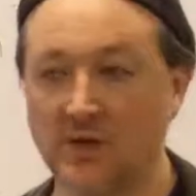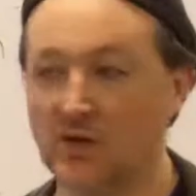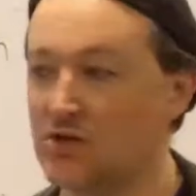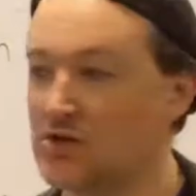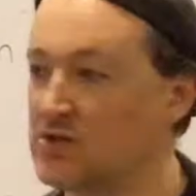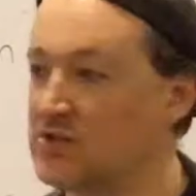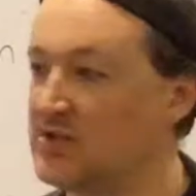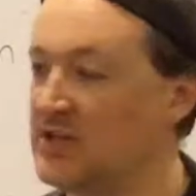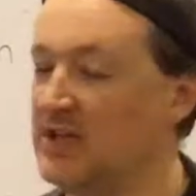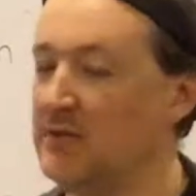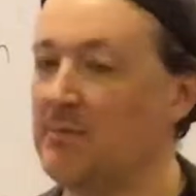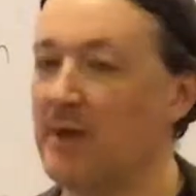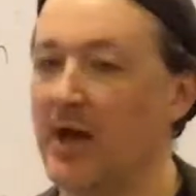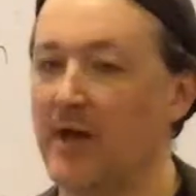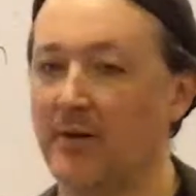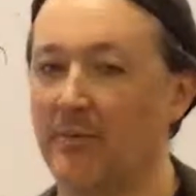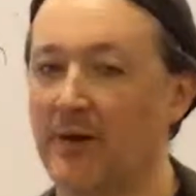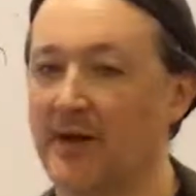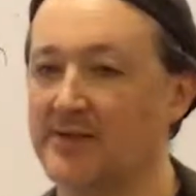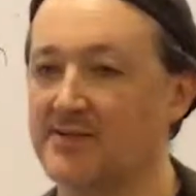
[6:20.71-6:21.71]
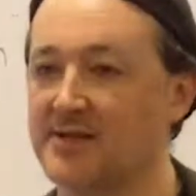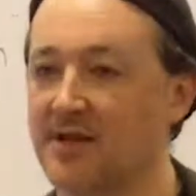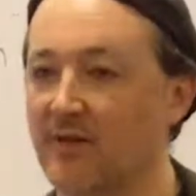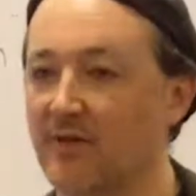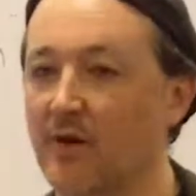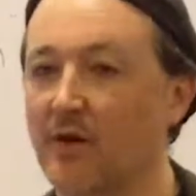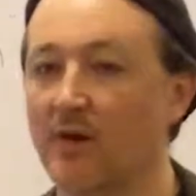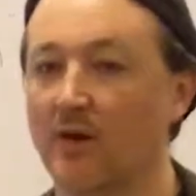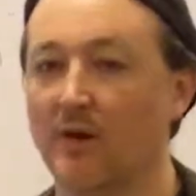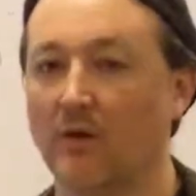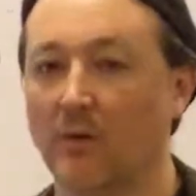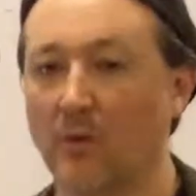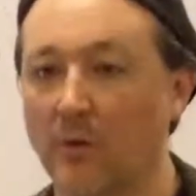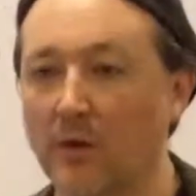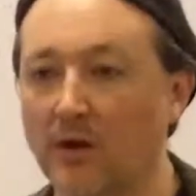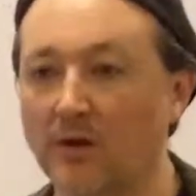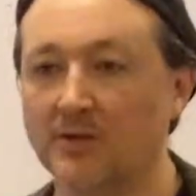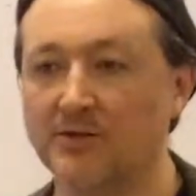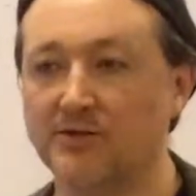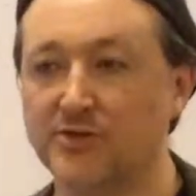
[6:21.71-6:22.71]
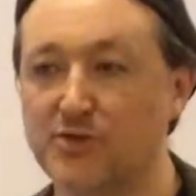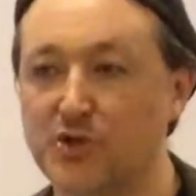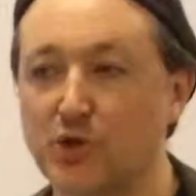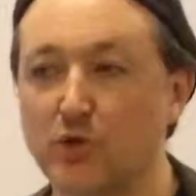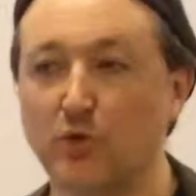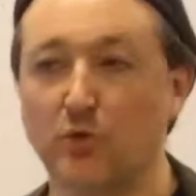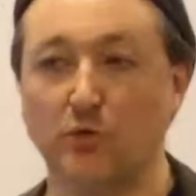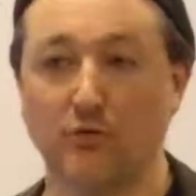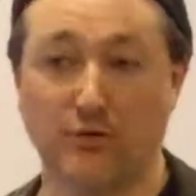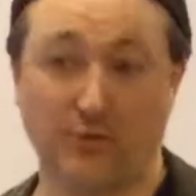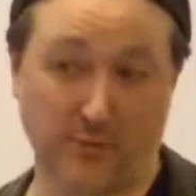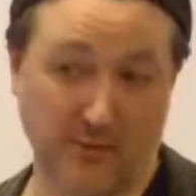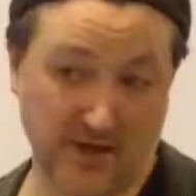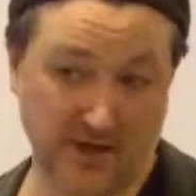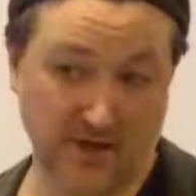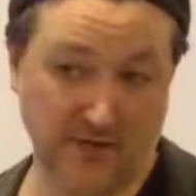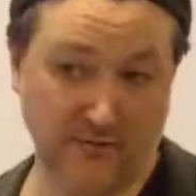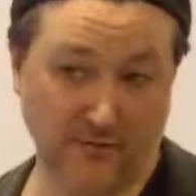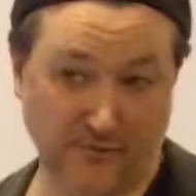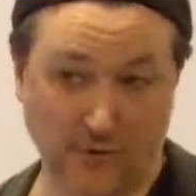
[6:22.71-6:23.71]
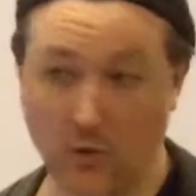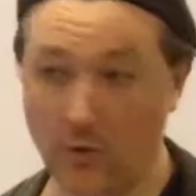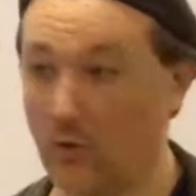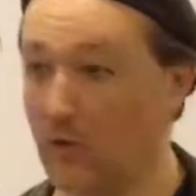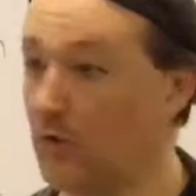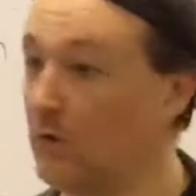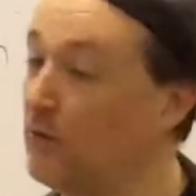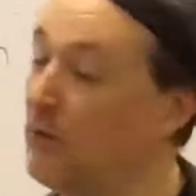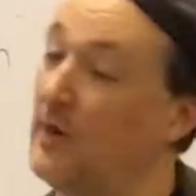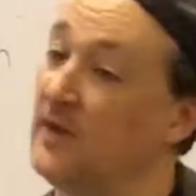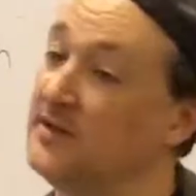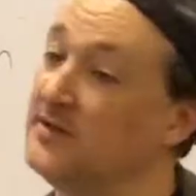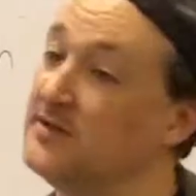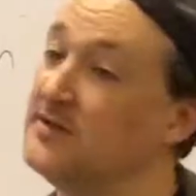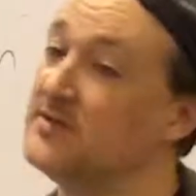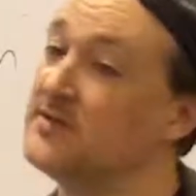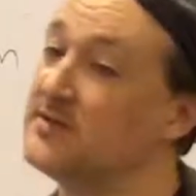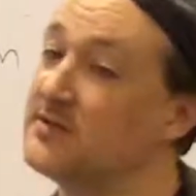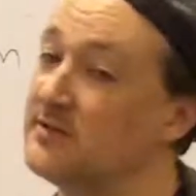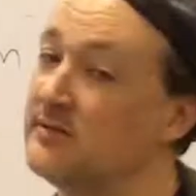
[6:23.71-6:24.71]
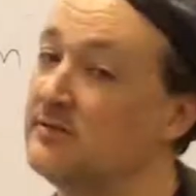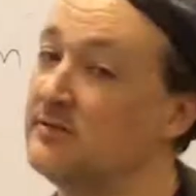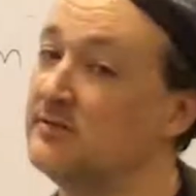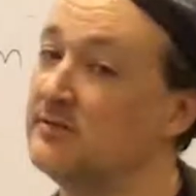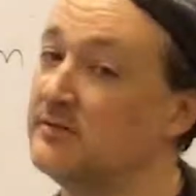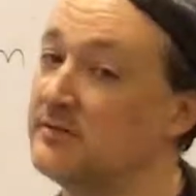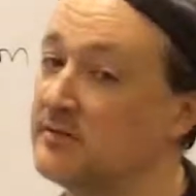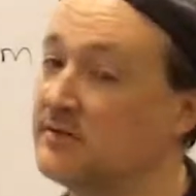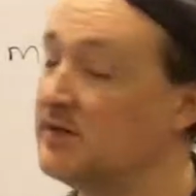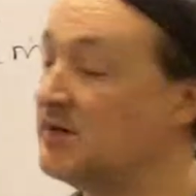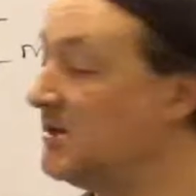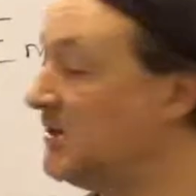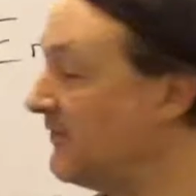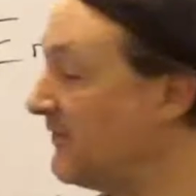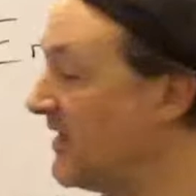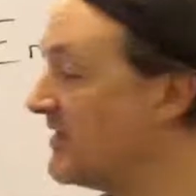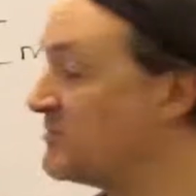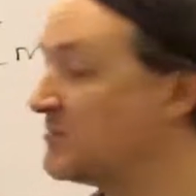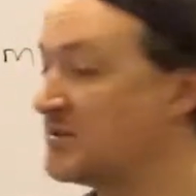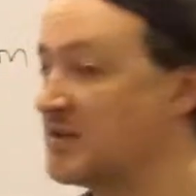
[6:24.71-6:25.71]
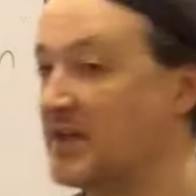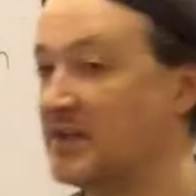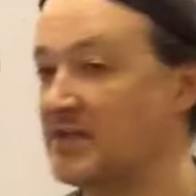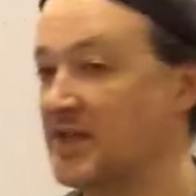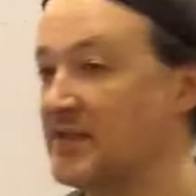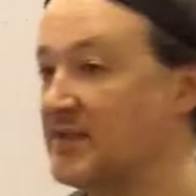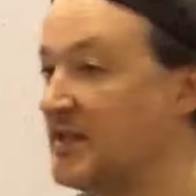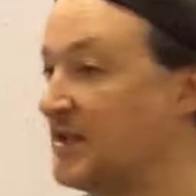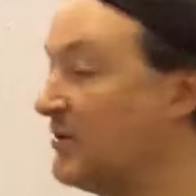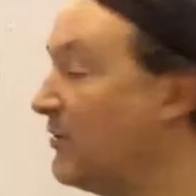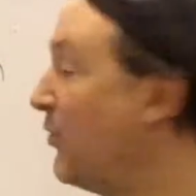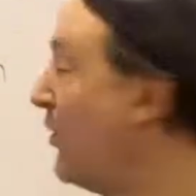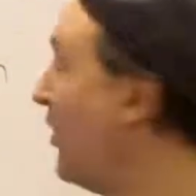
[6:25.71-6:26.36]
Just the E minor by itself. 1, 2, 3, 4, 1, 2, 3. That's what that thing that